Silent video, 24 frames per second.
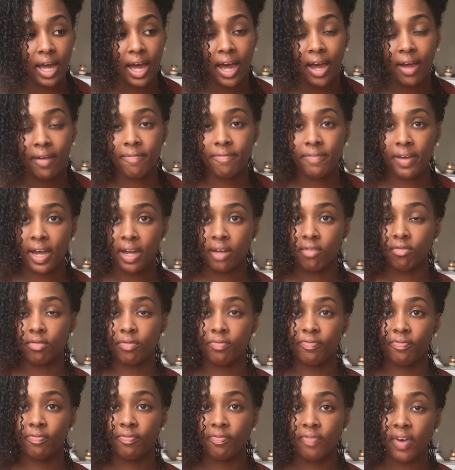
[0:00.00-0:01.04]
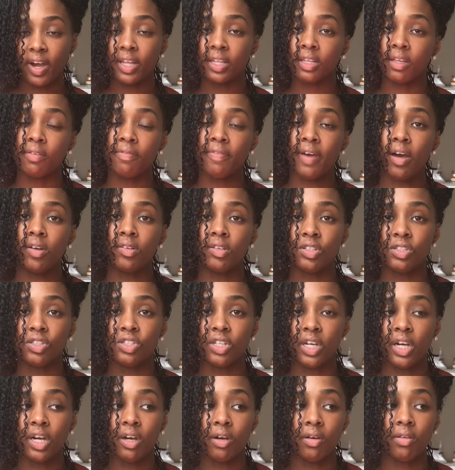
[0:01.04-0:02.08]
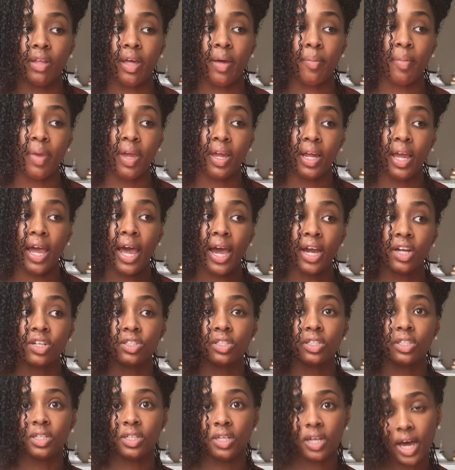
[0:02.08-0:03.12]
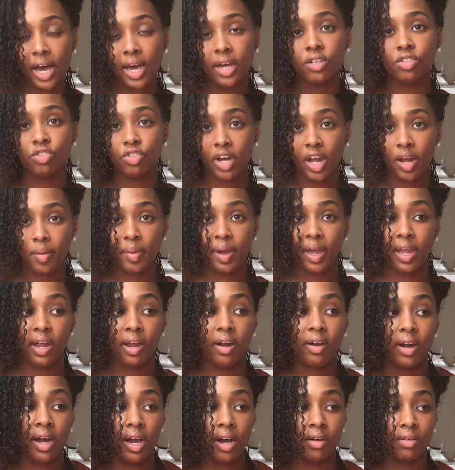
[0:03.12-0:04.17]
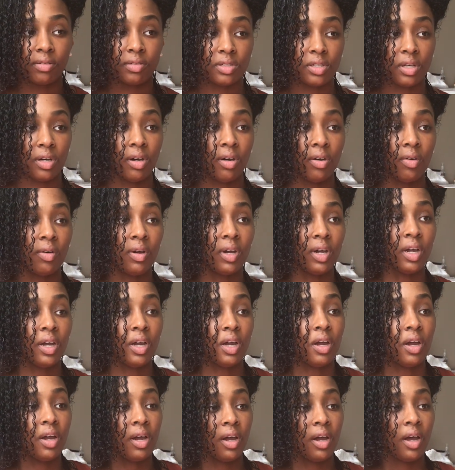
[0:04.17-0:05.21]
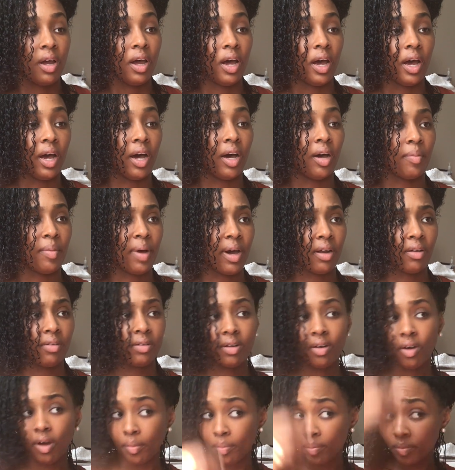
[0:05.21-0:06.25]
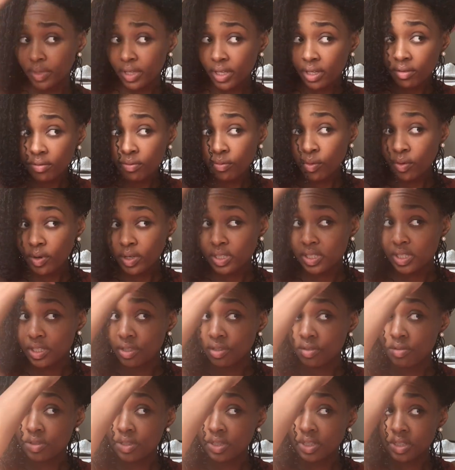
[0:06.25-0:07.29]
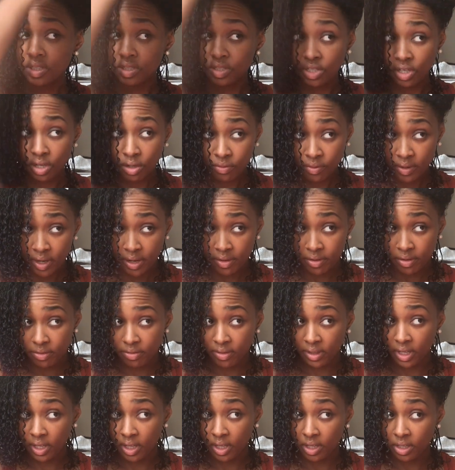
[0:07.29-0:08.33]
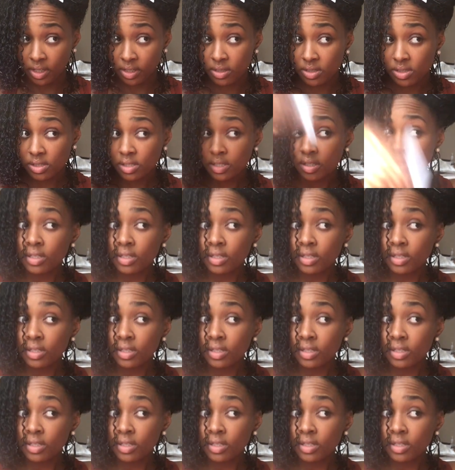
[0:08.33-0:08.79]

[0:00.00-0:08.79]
I finally found a gel that may actually not dry my hair out. So I don't know, I'm looking forward to using this gel for other things,